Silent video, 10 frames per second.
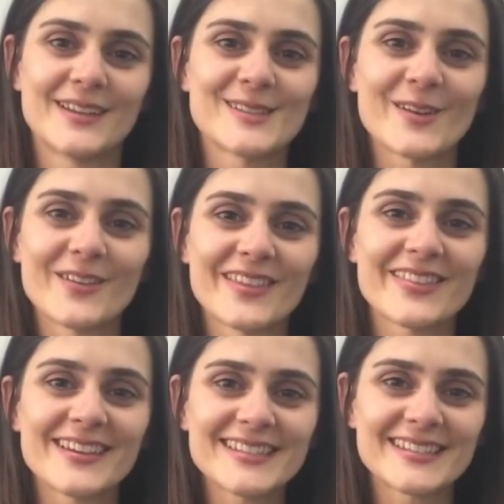So the
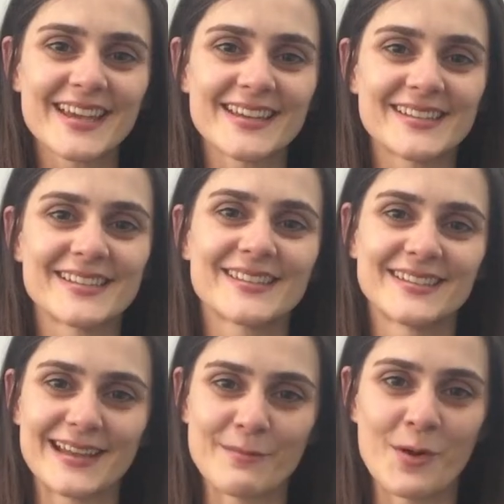third stage is the
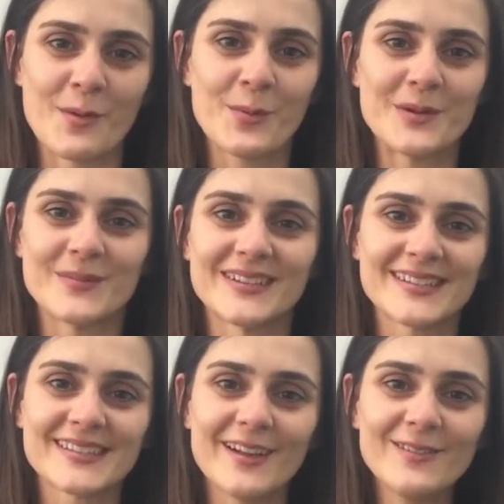demo appointment
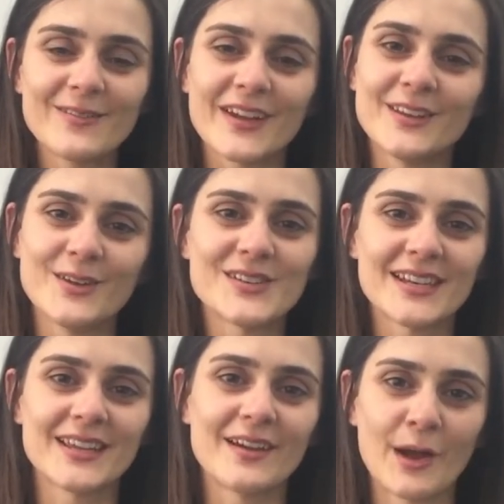itself, and
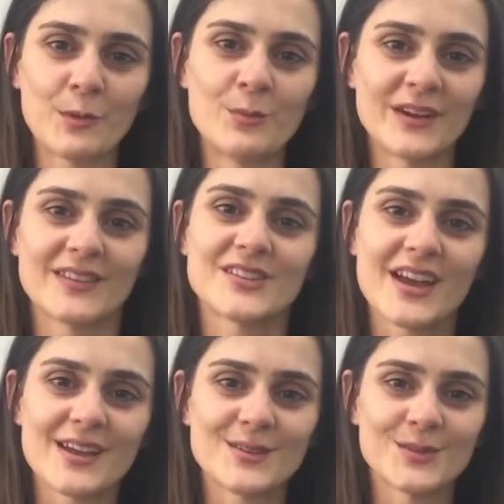usually I will bring the
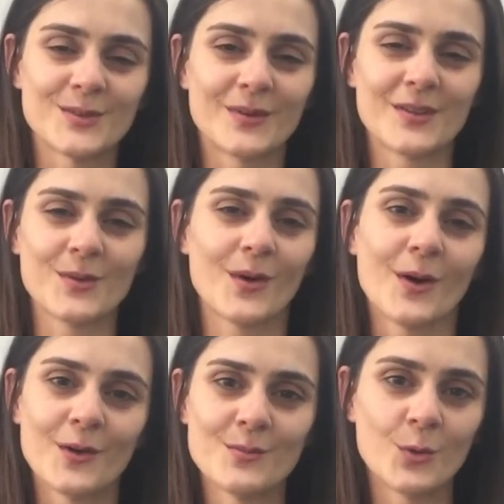chair to either your
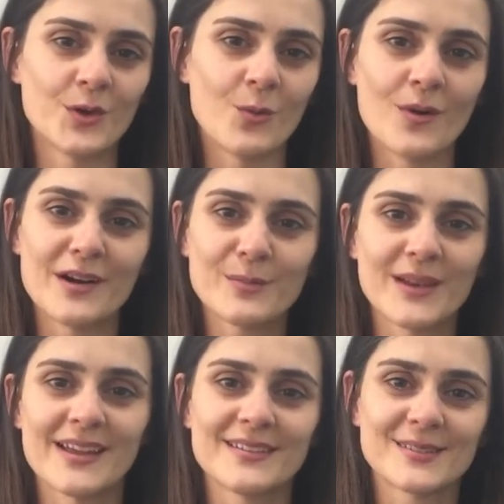home or your
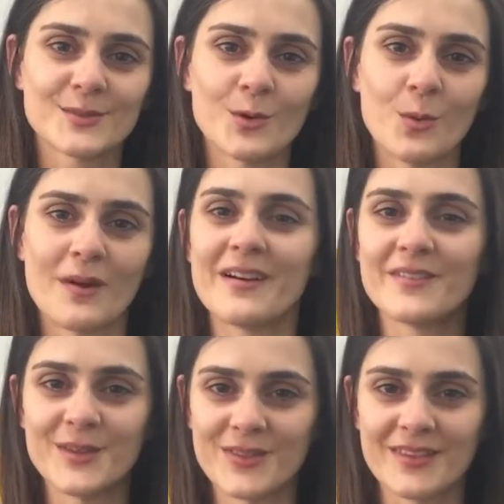workplace or
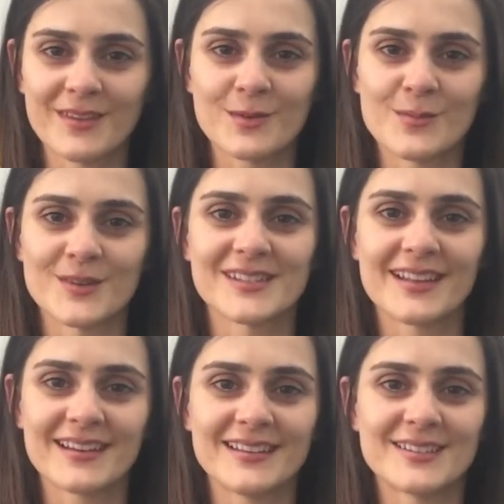wherever you think you're most
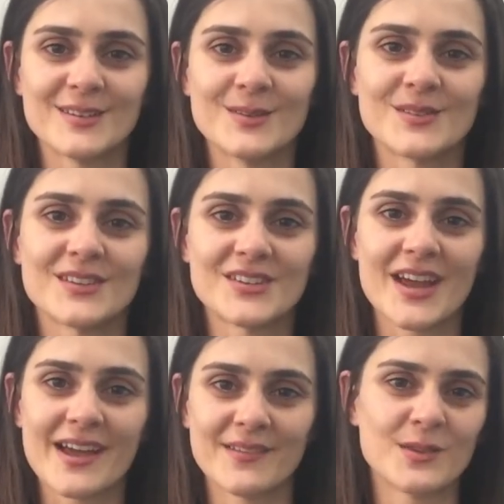likely to use the
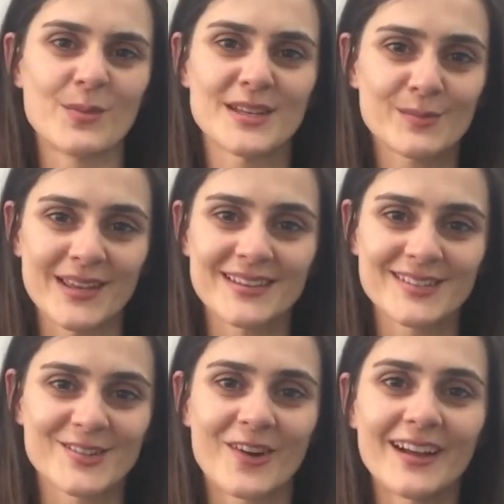chair and the best place
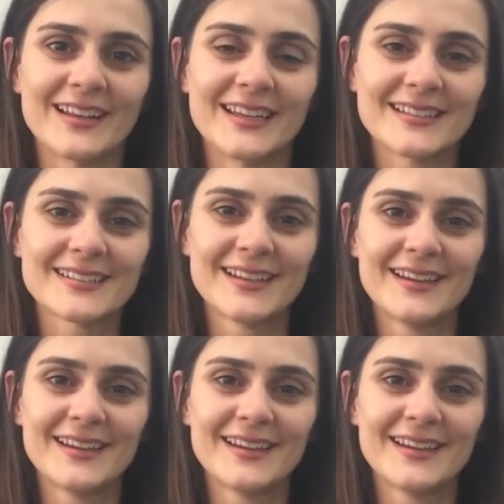to trial it.